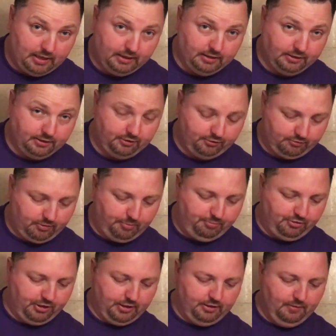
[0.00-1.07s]
in the
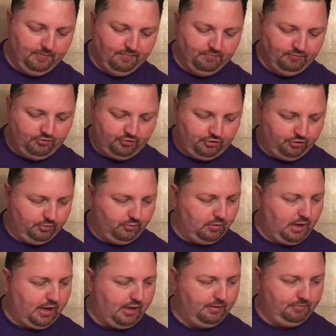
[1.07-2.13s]
description
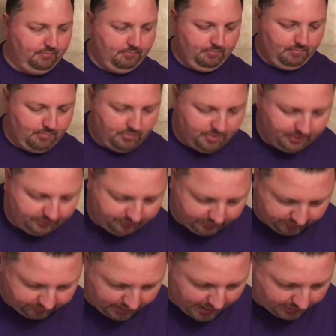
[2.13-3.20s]
to this
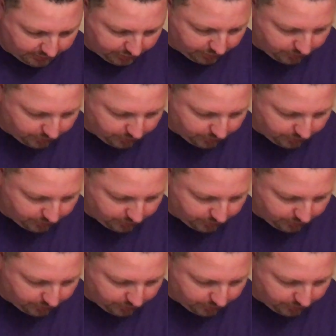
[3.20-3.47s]
exact